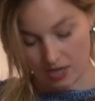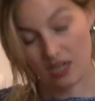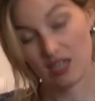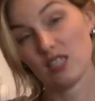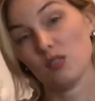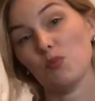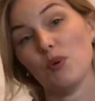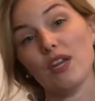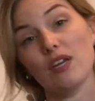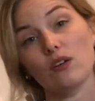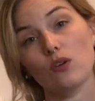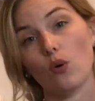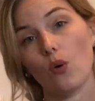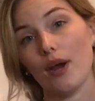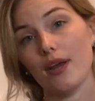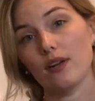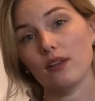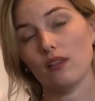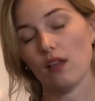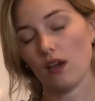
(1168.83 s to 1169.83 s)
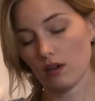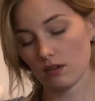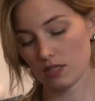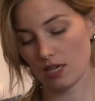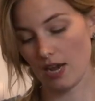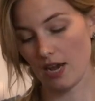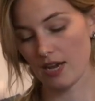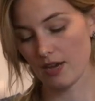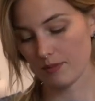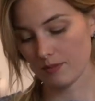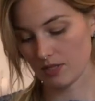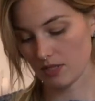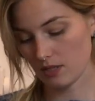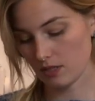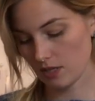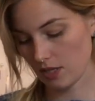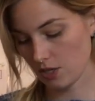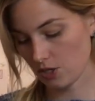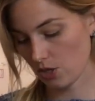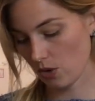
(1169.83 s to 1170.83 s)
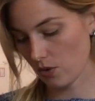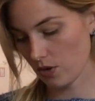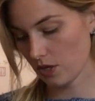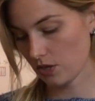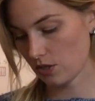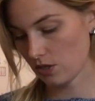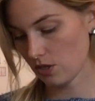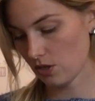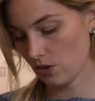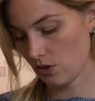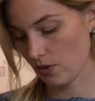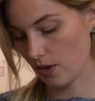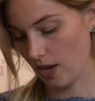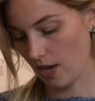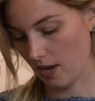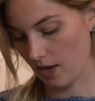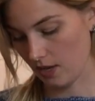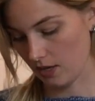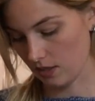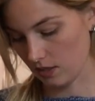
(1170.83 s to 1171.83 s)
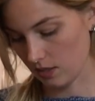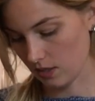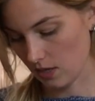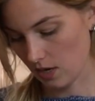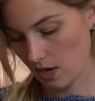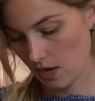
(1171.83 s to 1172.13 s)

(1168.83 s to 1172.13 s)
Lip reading: it's been quite a long time since I showed it to you, and